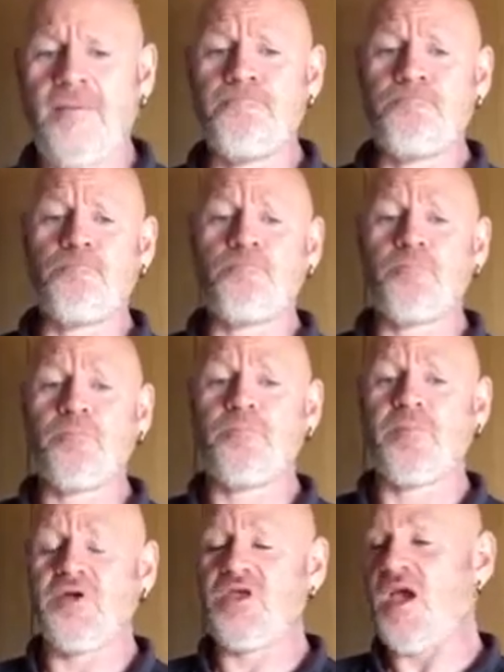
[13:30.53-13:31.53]
know.
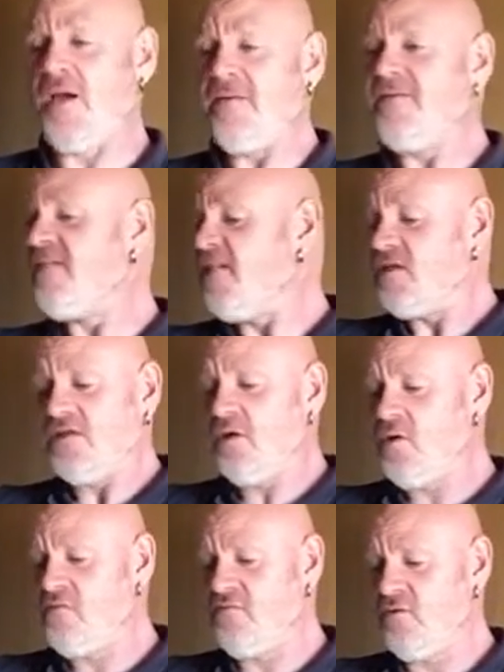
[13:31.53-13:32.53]
But yeah,
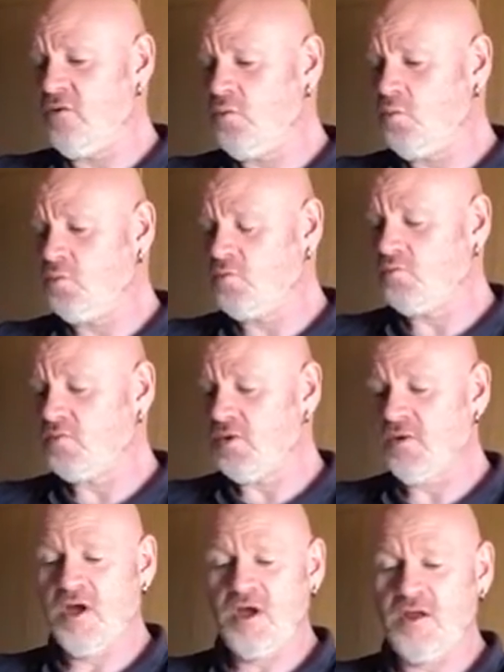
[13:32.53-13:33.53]
so overall, I'm
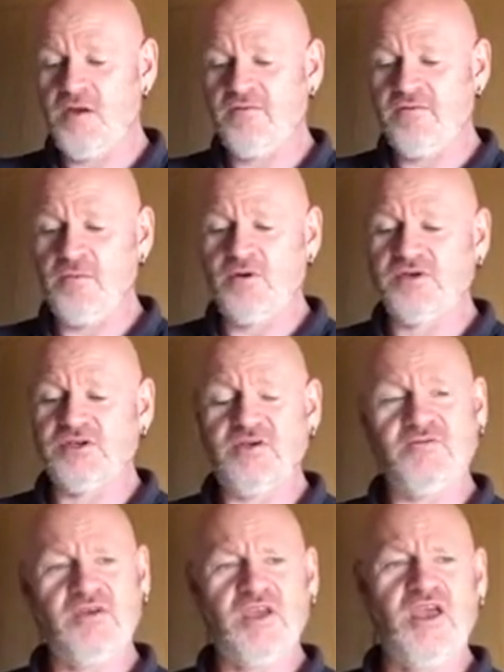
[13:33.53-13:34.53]
going over it
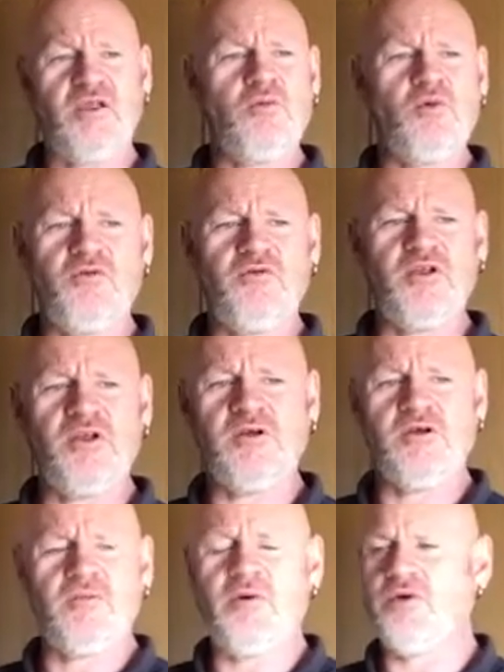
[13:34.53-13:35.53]
myself again and waffling, and
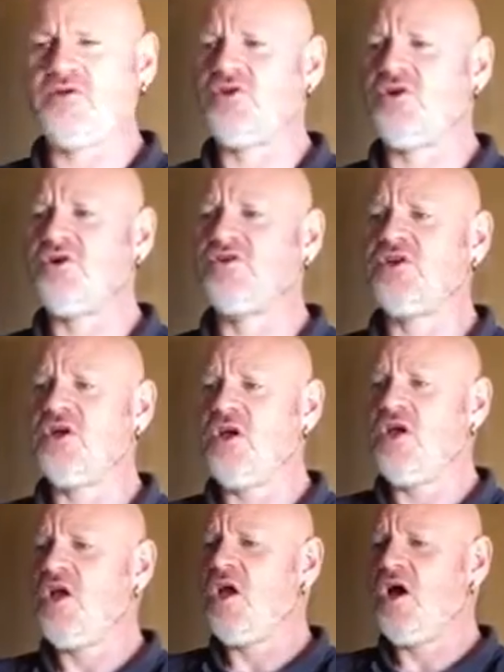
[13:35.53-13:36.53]
I apologise.
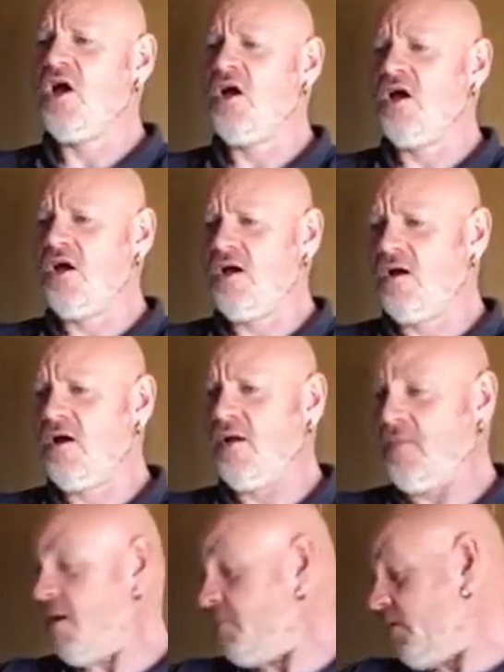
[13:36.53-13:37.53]

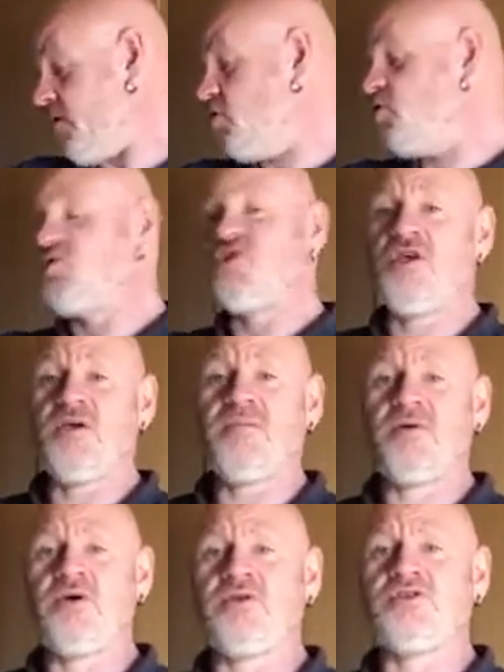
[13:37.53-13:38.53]
I'm happy. Use the
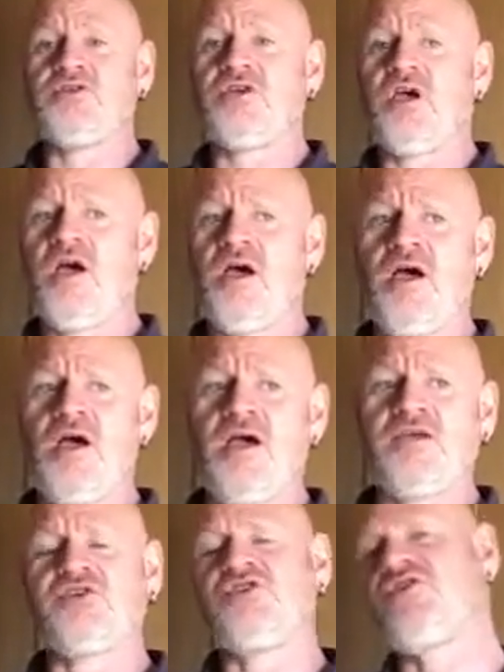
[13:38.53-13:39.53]
Inkbirds.
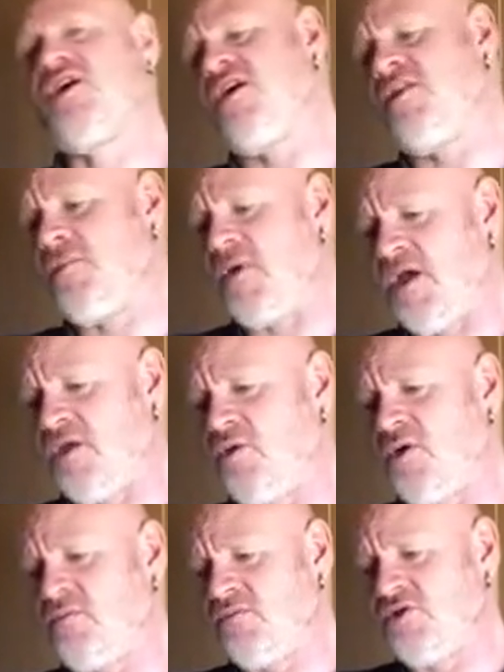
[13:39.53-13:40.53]
As I say, the
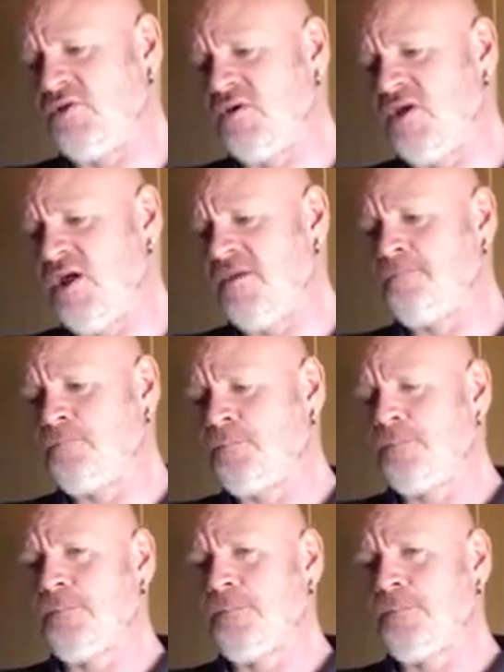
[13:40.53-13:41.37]
panel, I'm doing it,